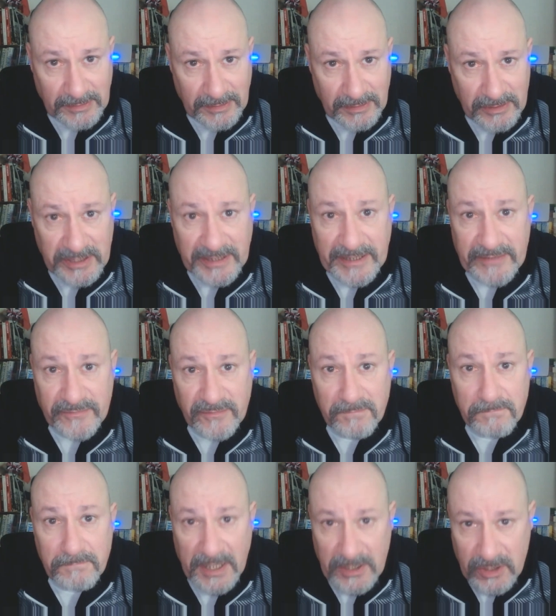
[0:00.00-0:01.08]
to
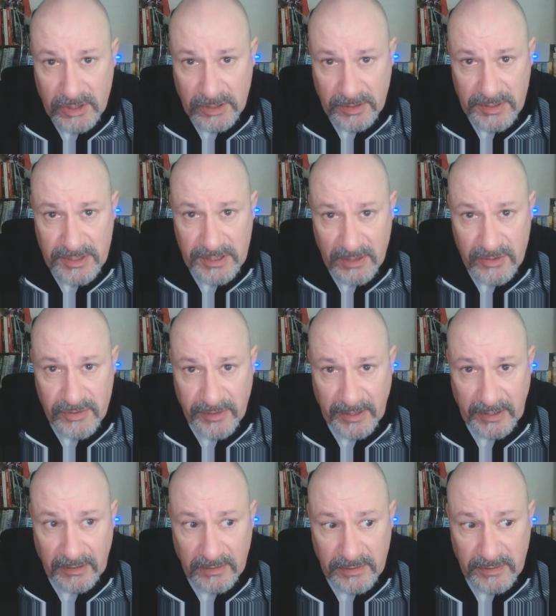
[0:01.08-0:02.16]
even mention such
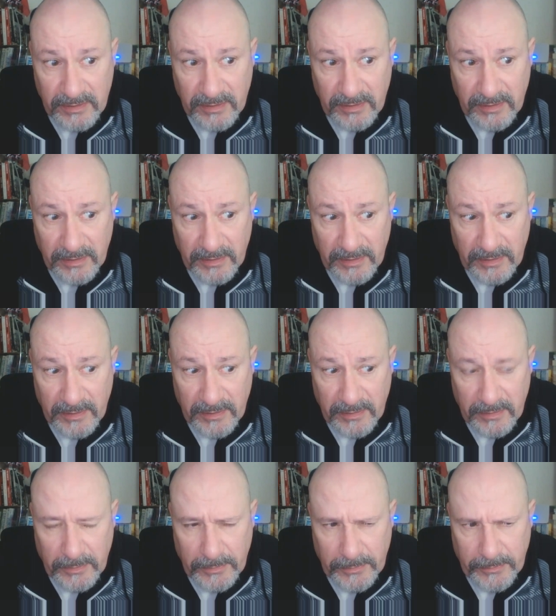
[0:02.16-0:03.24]
things.
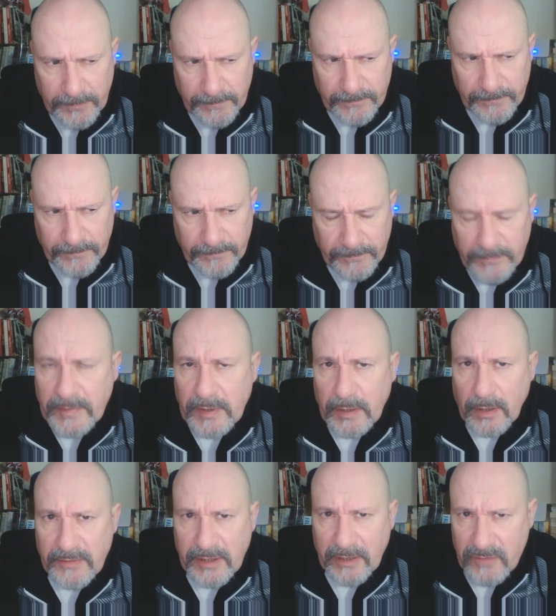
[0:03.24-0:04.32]
I
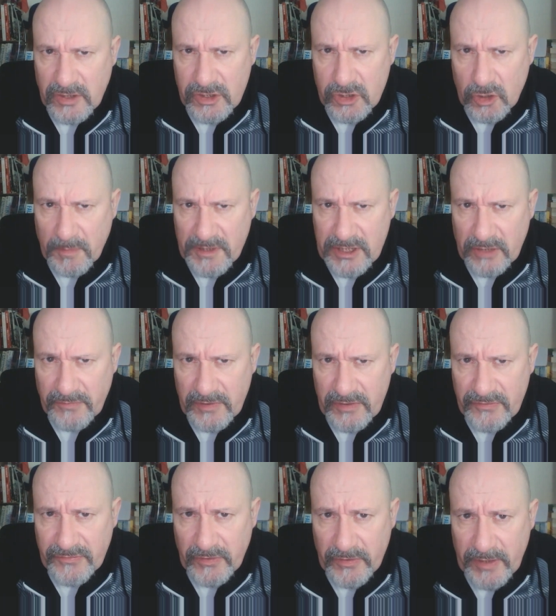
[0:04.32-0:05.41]
think I've just shot myself in the
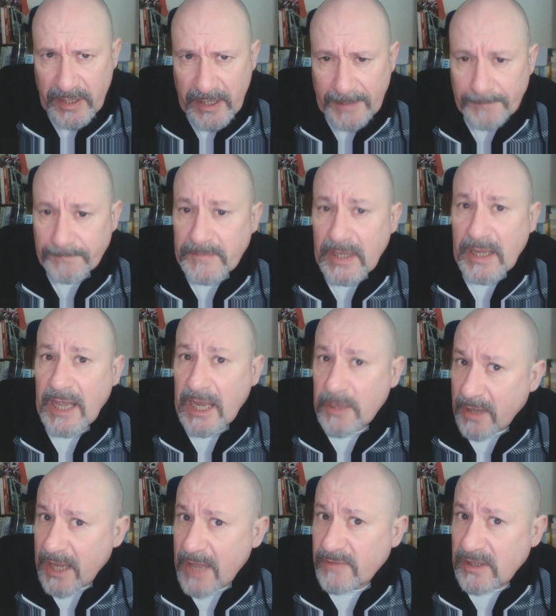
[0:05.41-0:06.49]
foot there.
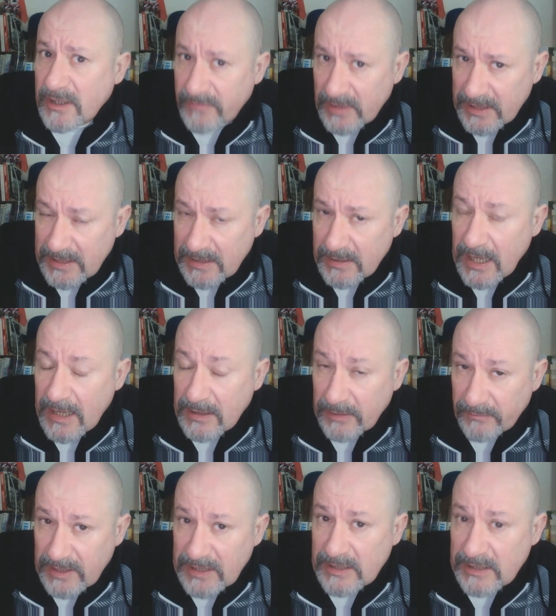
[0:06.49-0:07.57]
Anyway, have a lovely,
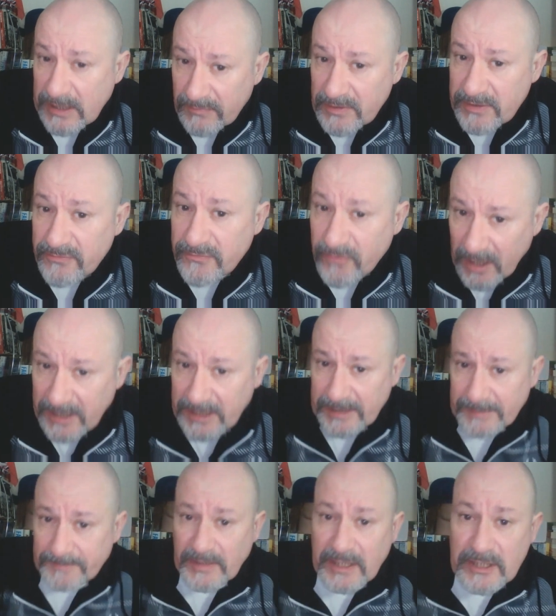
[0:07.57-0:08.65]
lovely, lovely
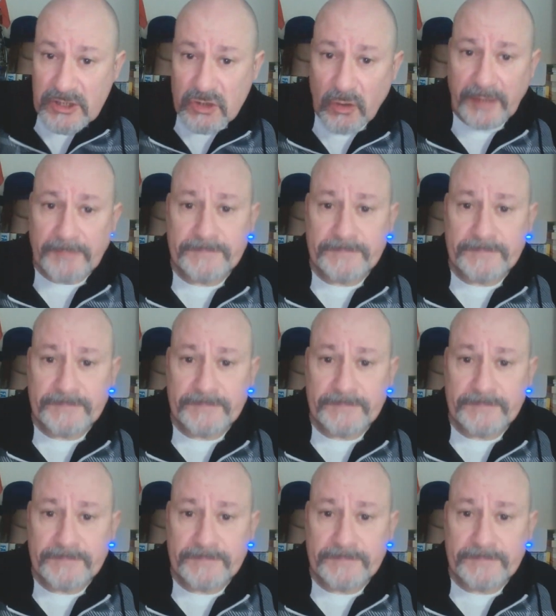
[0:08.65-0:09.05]
Friday. Enjoy.